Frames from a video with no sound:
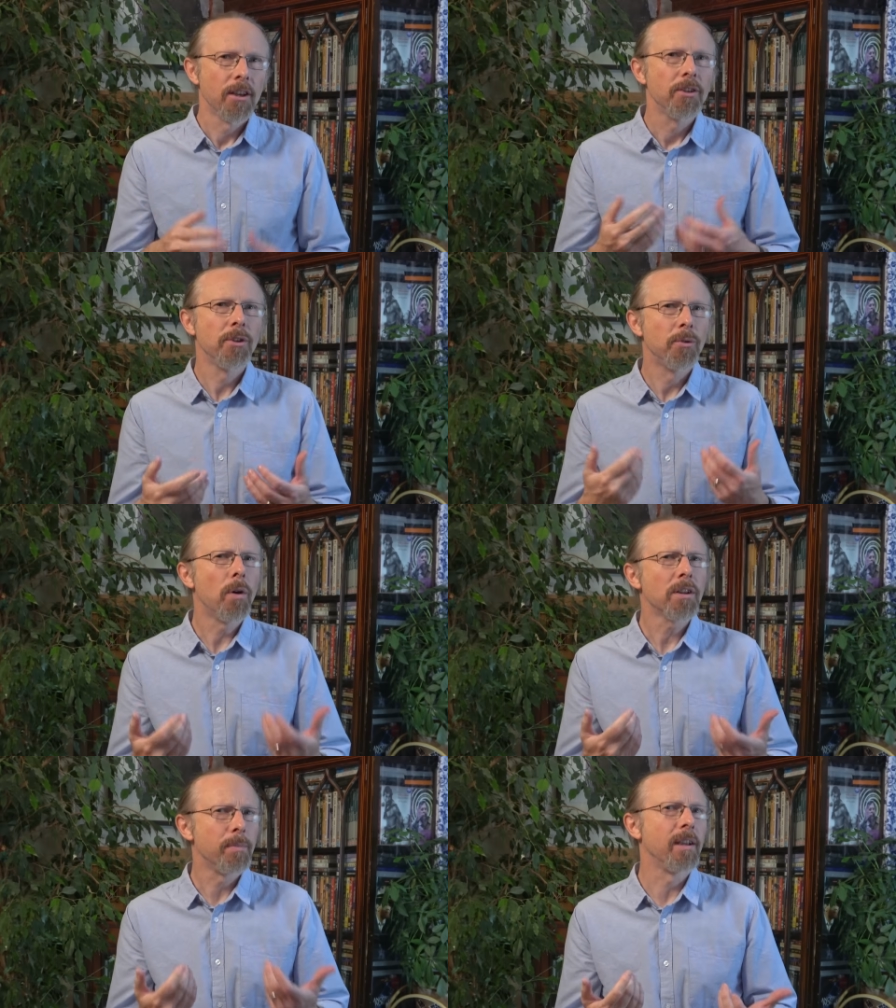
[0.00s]
you'd
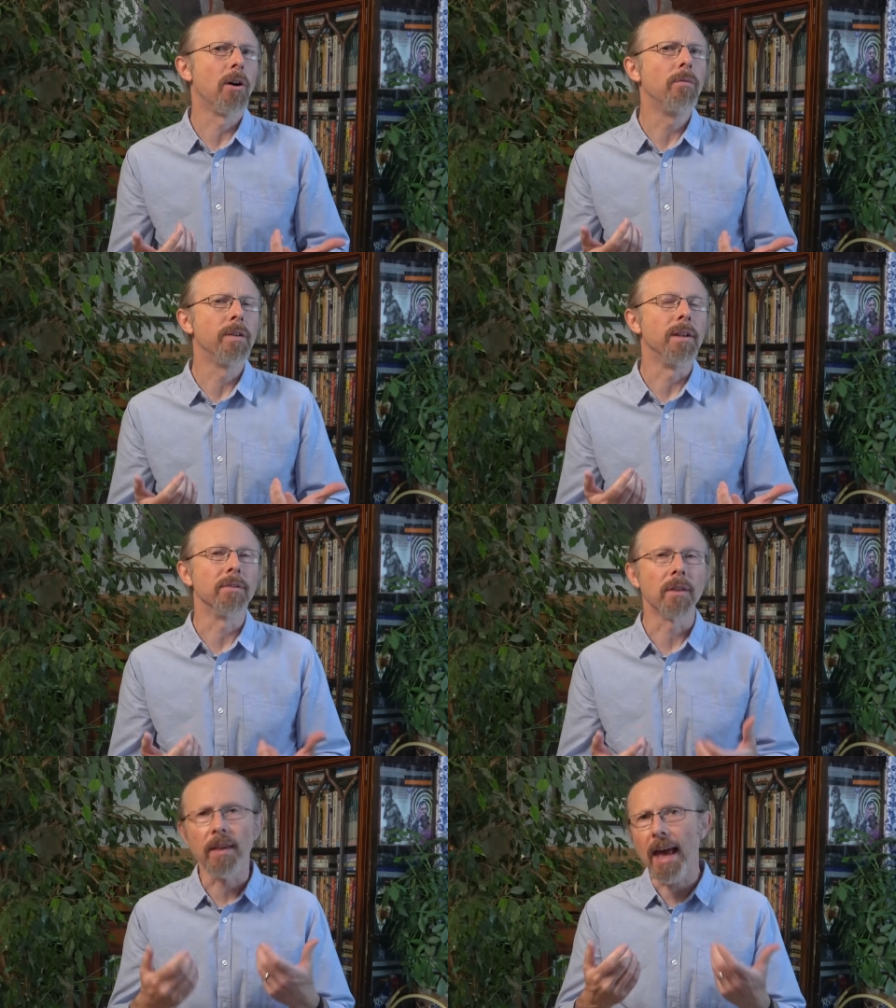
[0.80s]
want to be
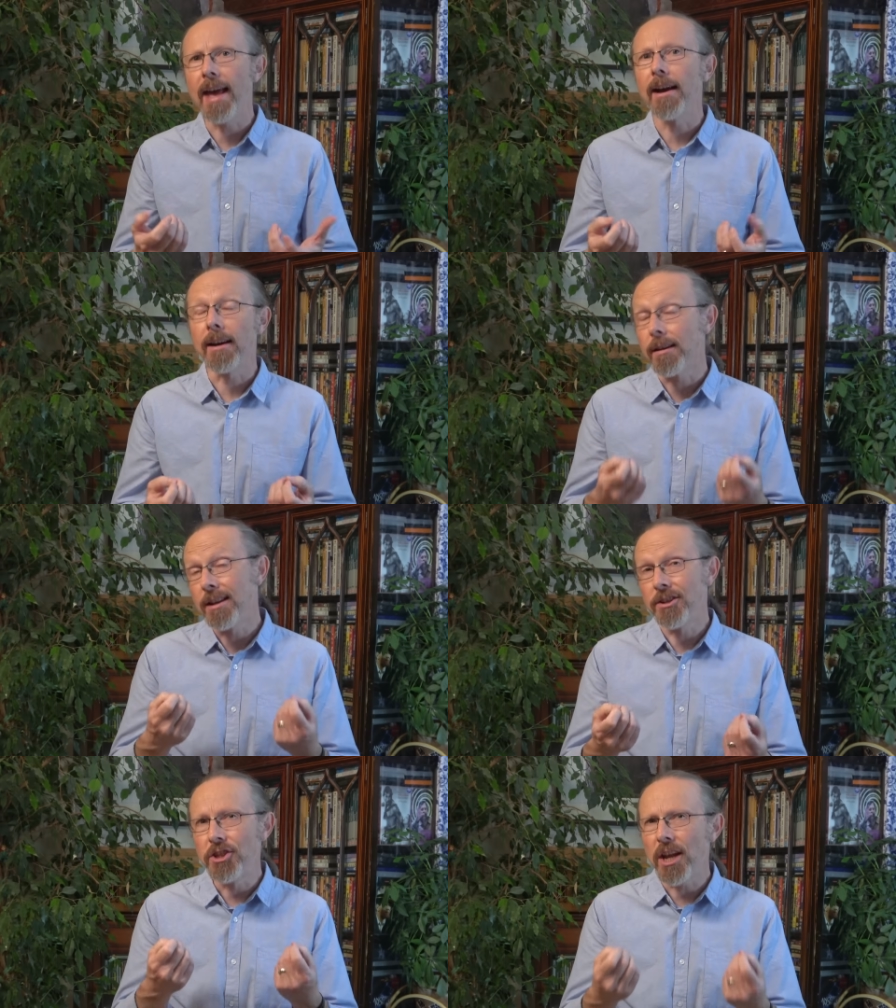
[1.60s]
confident that the AI
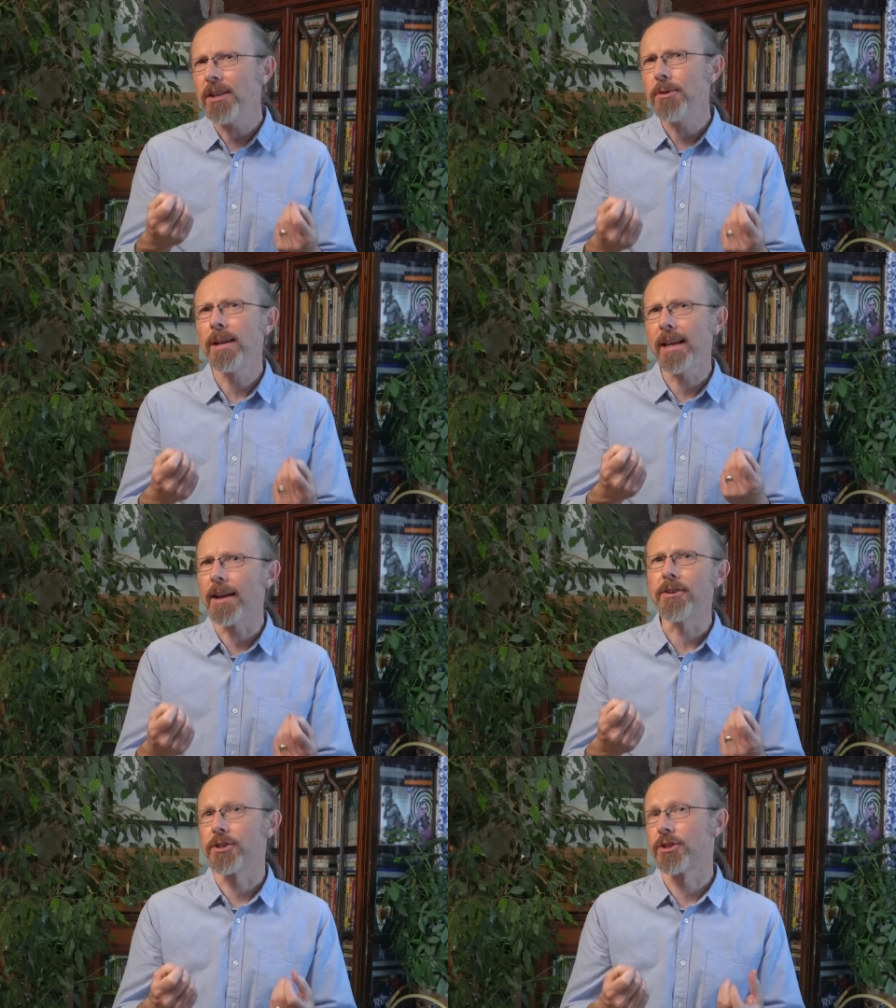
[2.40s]
genuinely
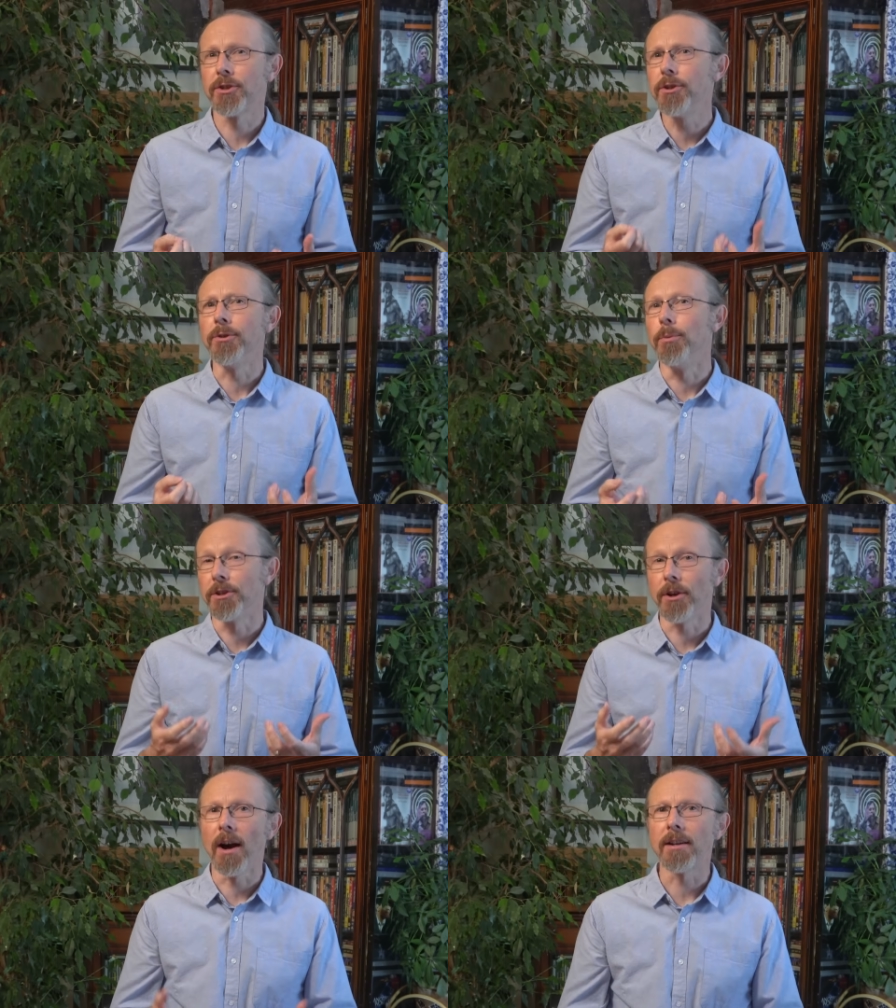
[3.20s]
understood
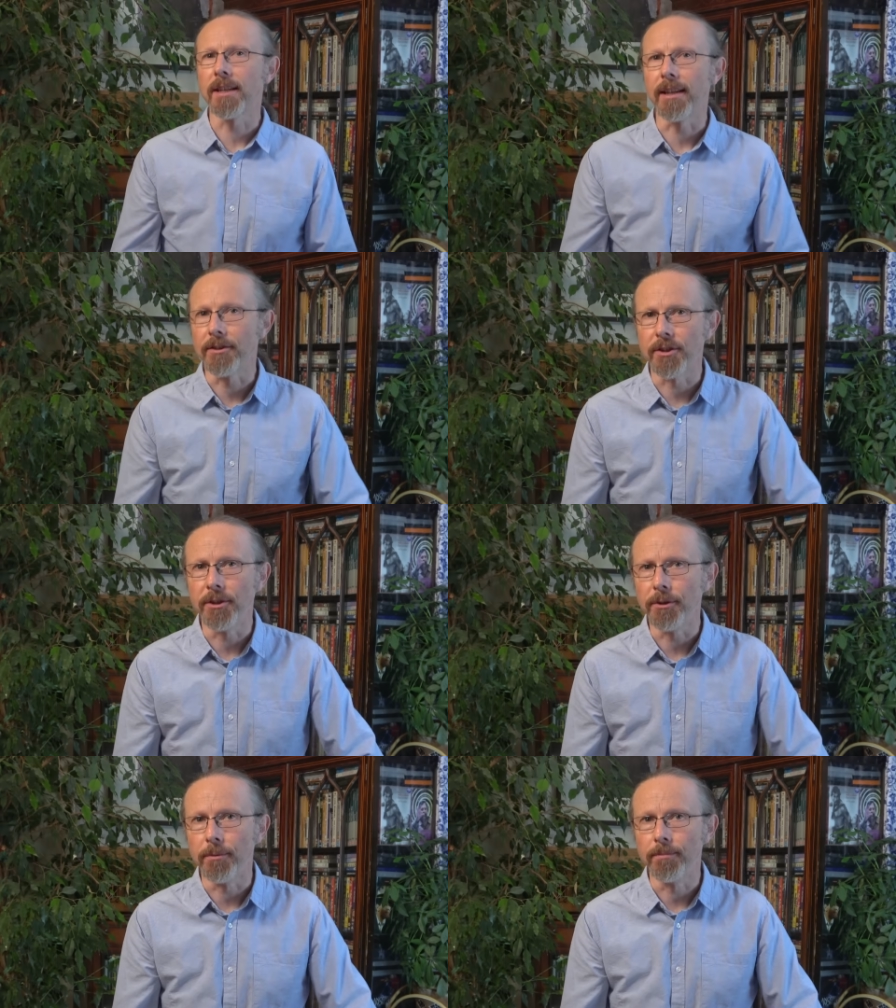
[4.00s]
what you're asking it to
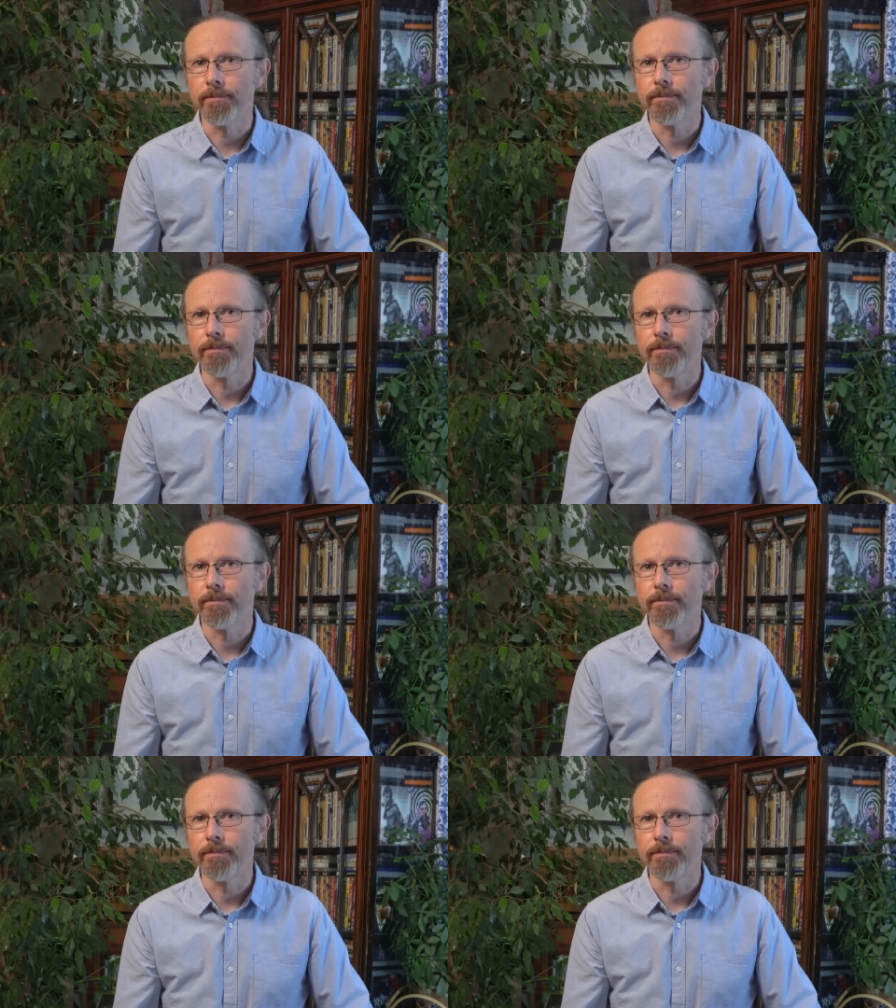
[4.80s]
do.